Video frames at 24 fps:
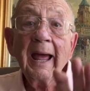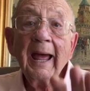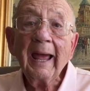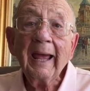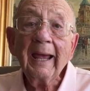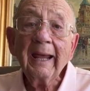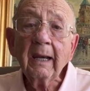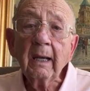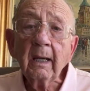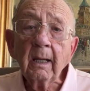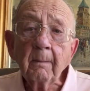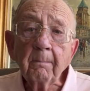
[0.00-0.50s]

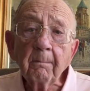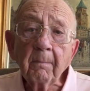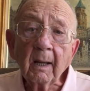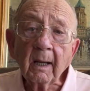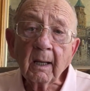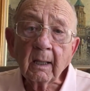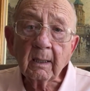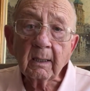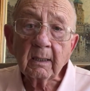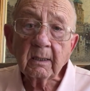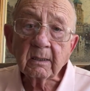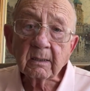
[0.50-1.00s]

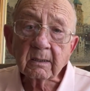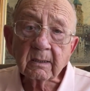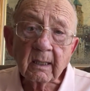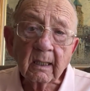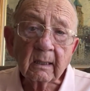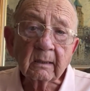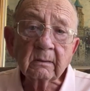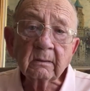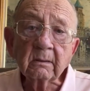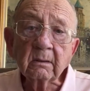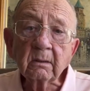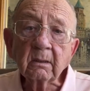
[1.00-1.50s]
anybody's
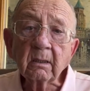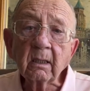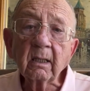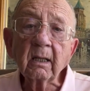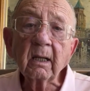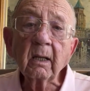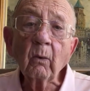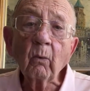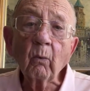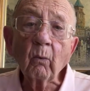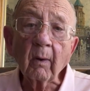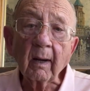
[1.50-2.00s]
sentence that
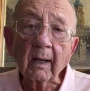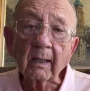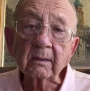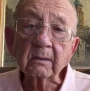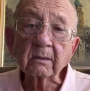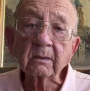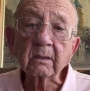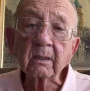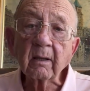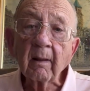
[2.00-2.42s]
he wants.